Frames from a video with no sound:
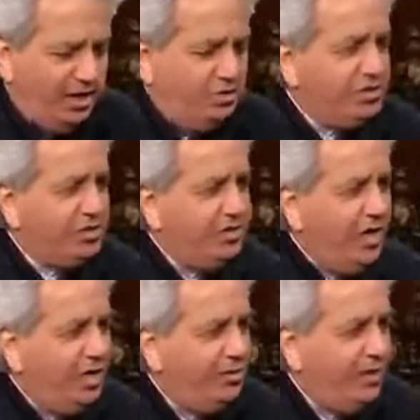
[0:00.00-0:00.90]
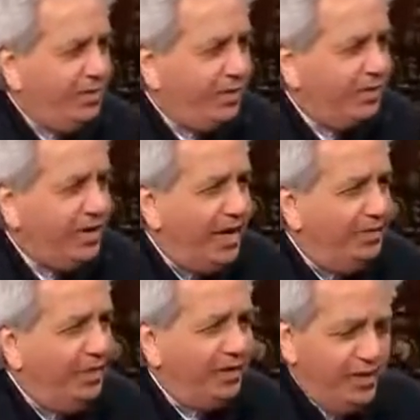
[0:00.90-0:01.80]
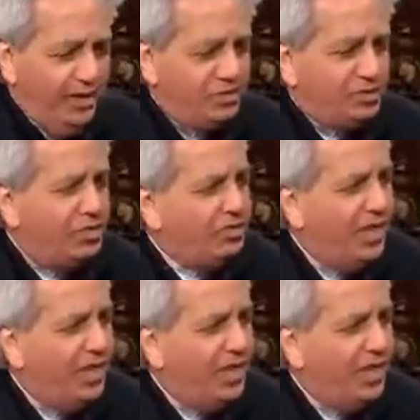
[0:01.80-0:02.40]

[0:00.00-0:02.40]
You see young people dying with cancer,